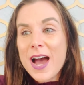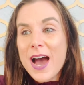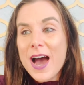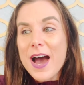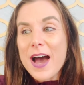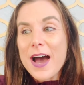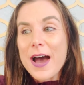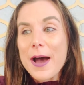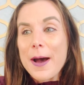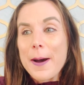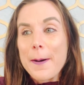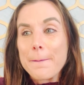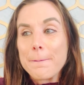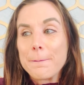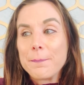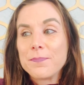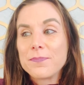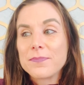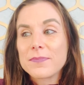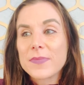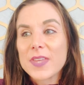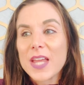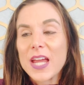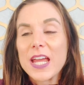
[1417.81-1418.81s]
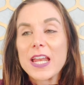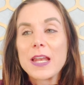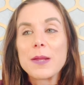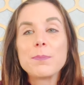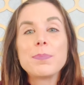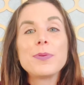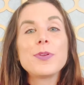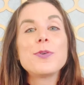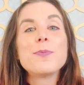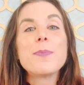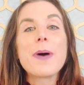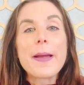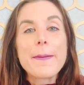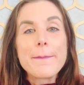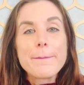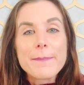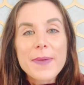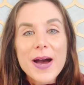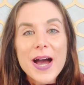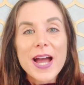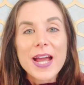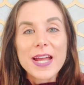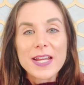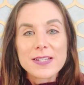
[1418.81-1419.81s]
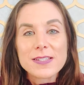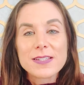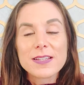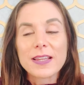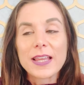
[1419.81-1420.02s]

Um, and it blew my mind.